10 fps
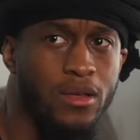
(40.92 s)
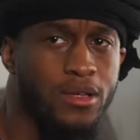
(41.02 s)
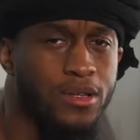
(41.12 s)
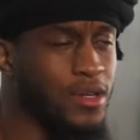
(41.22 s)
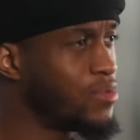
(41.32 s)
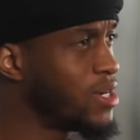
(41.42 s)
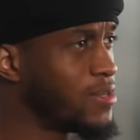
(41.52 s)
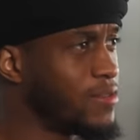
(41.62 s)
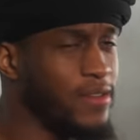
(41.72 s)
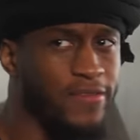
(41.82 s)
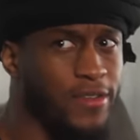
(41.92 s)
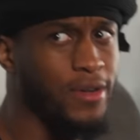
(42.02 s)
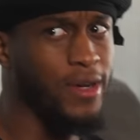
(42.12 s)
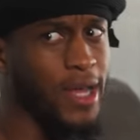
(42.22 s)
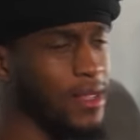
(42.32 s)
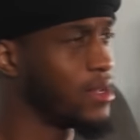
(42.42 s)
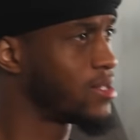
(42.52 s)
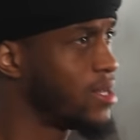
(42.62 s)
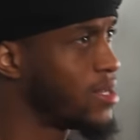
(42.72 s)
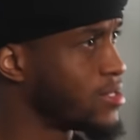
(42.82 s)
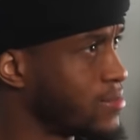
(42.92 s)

You know what? If you're gonna act like that,